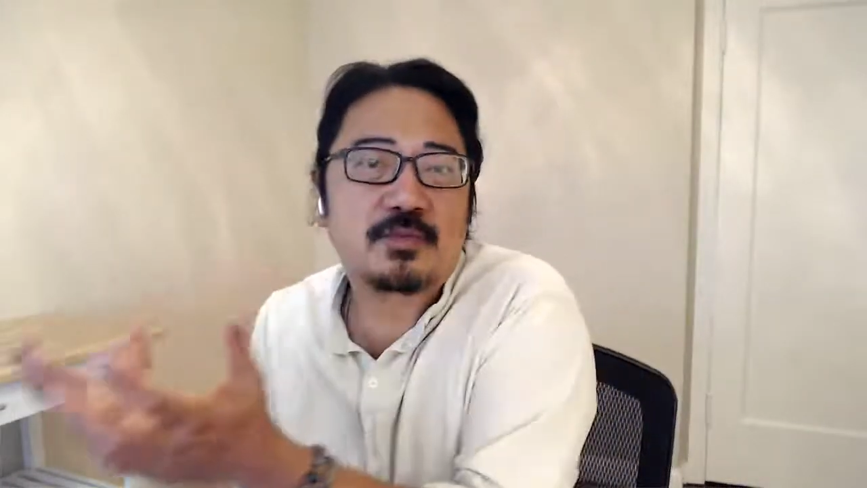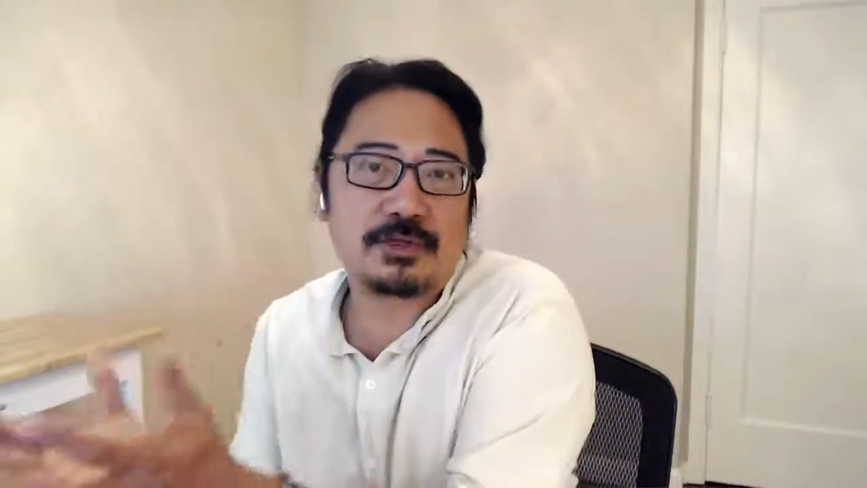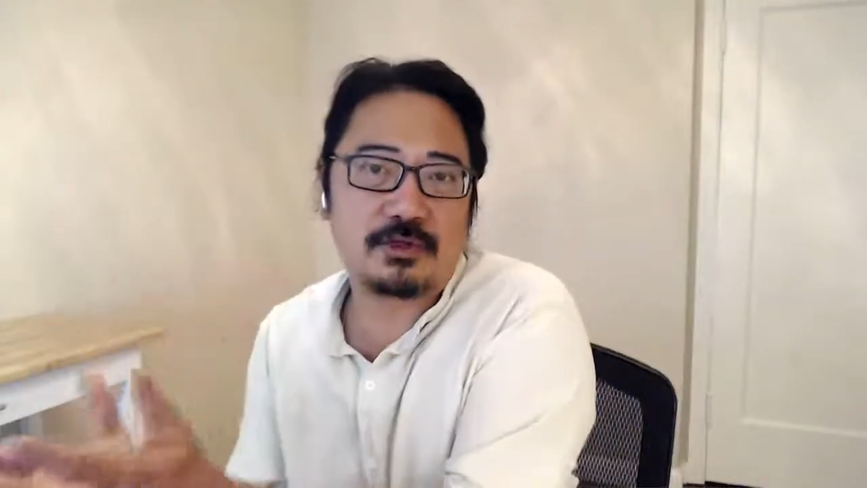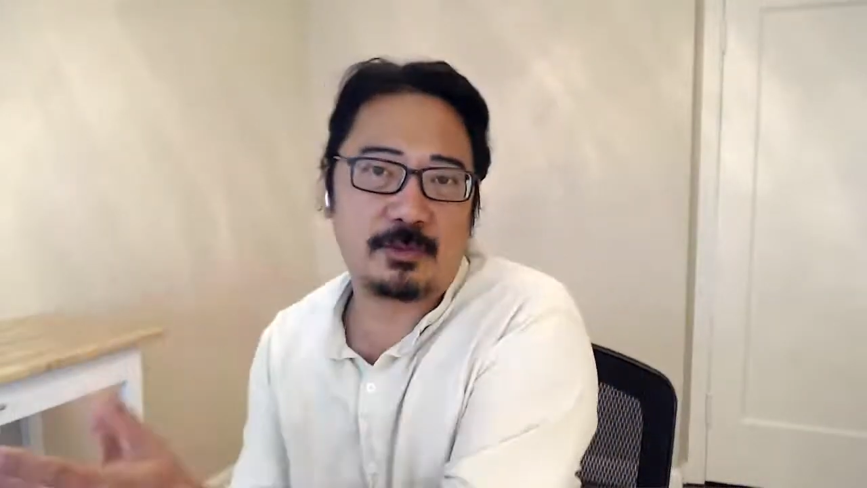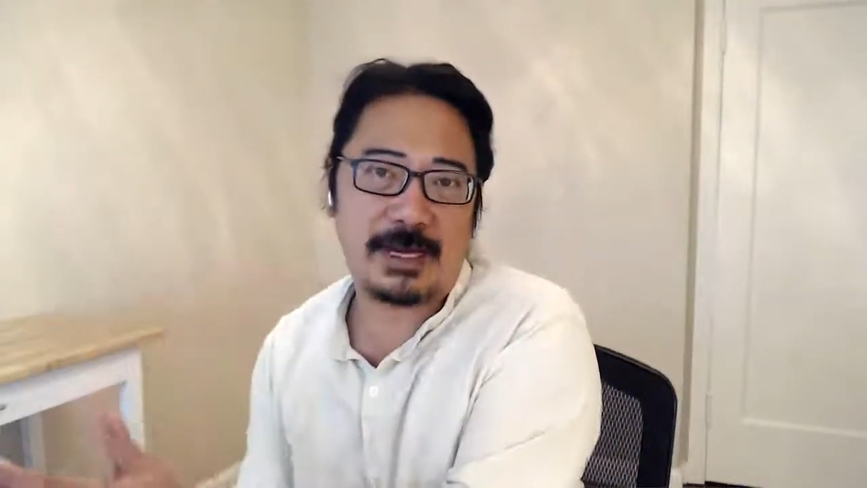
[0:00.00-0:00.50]

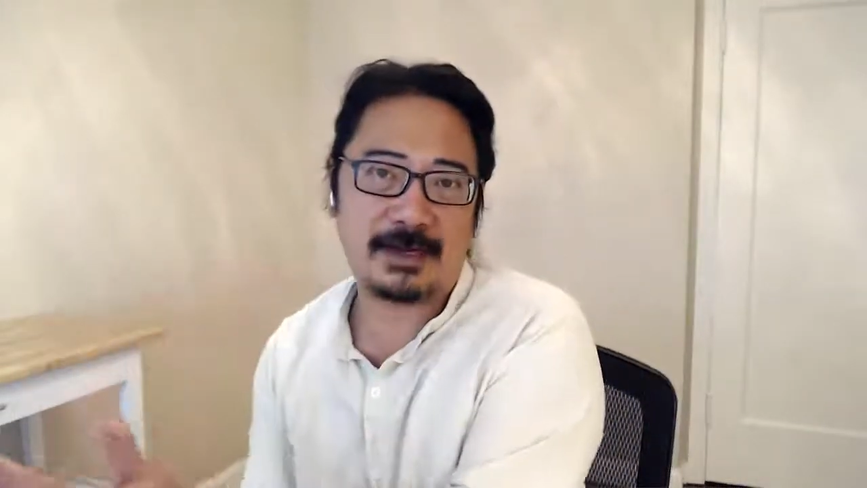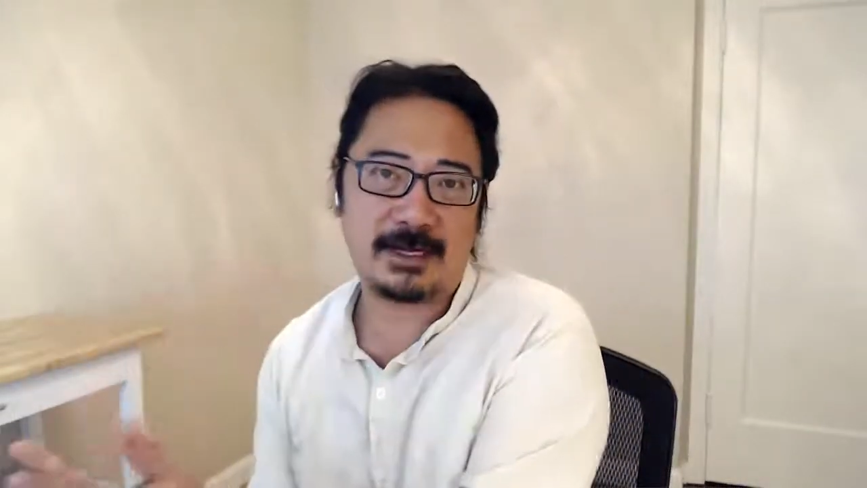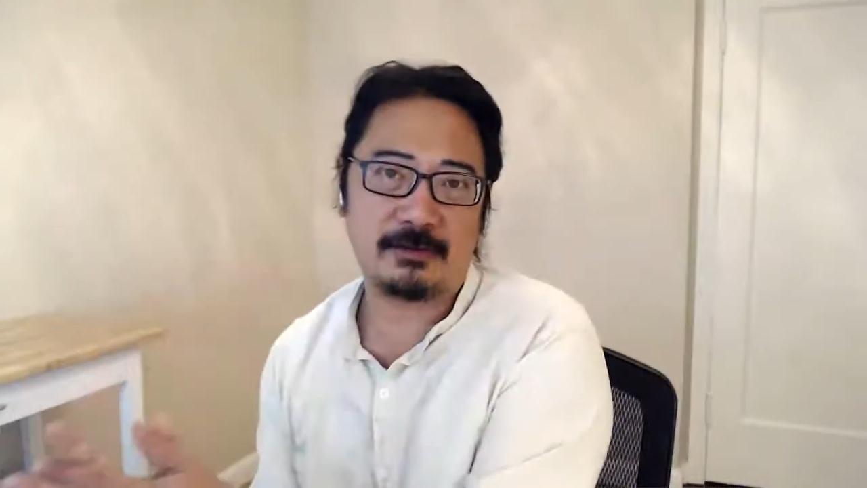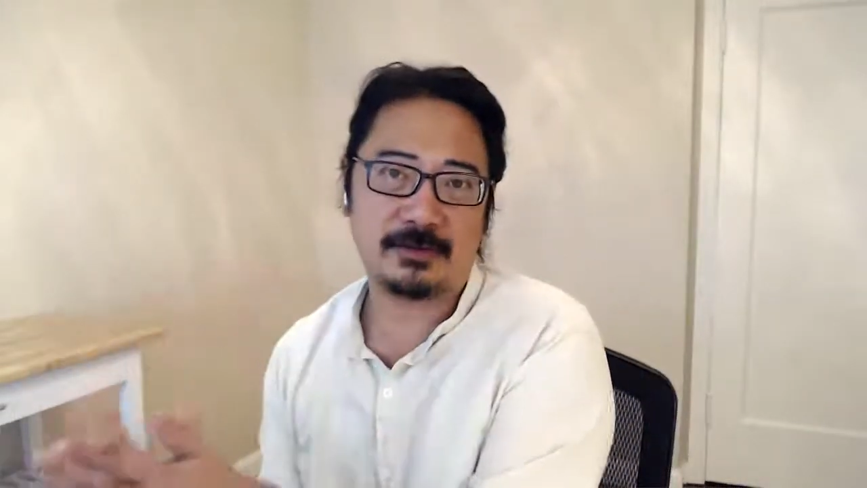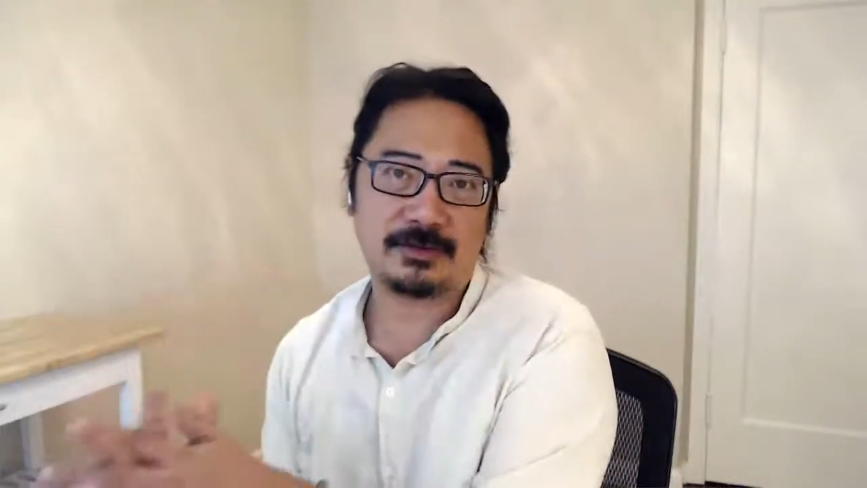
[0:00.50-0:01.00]
bring you back
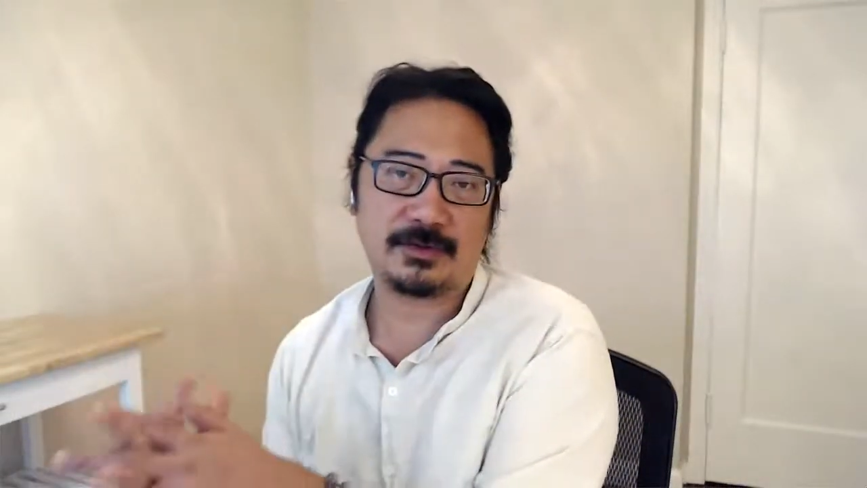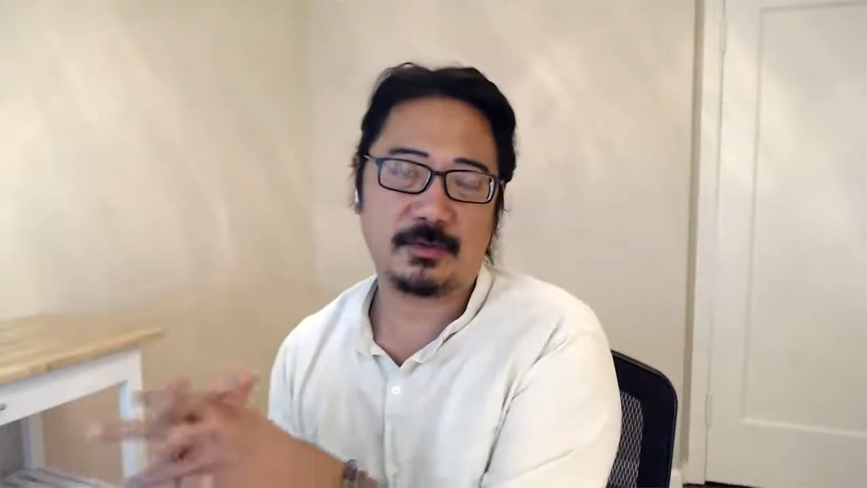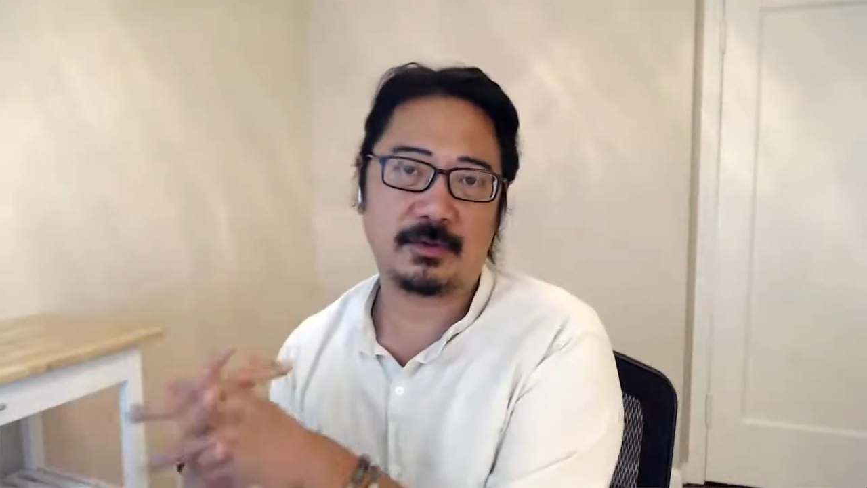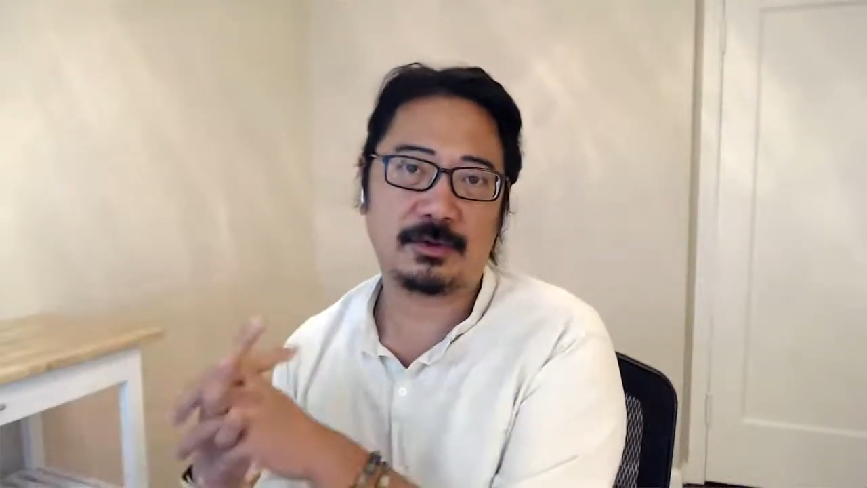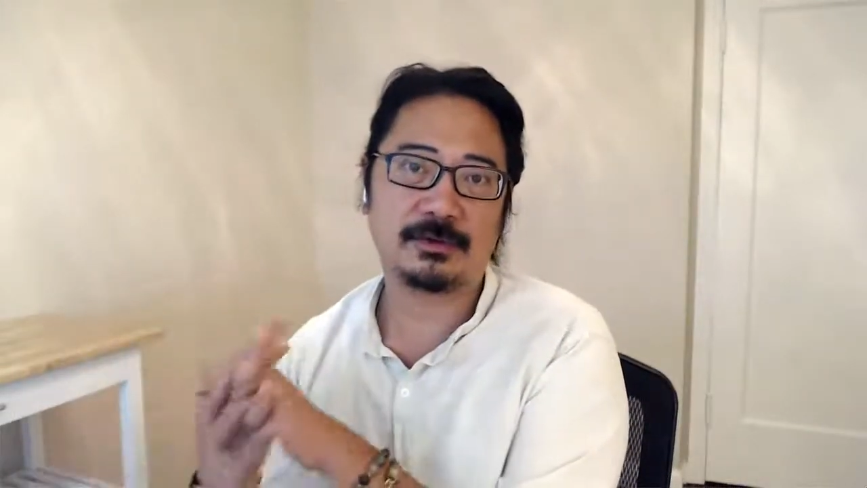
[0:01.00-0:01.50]
out into the
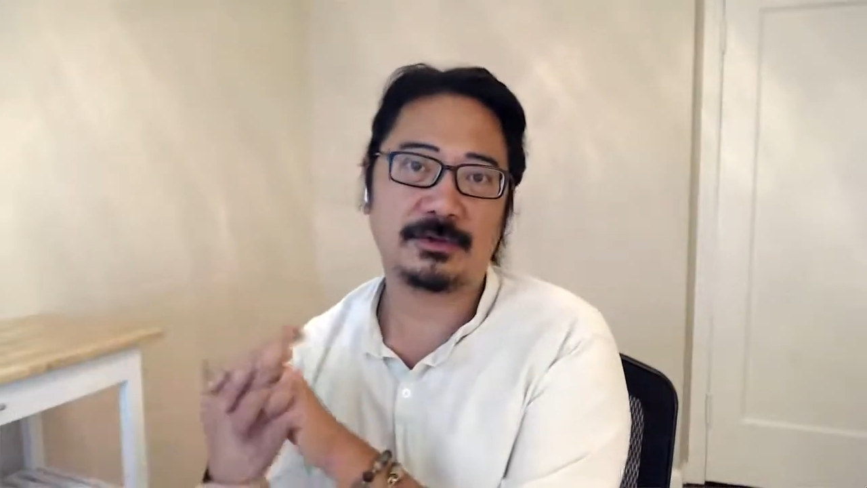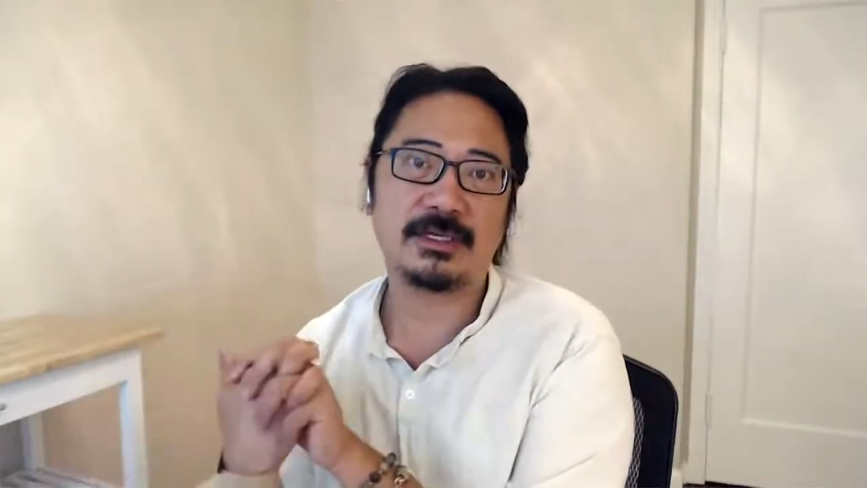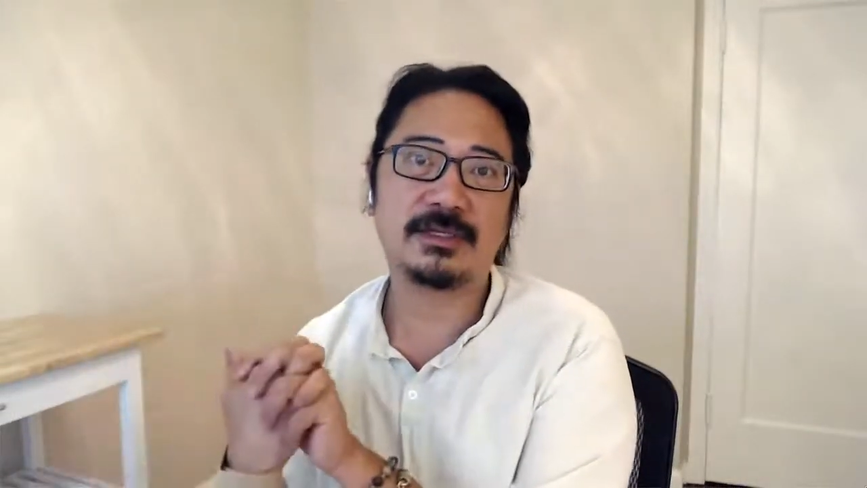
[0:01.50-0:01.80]
world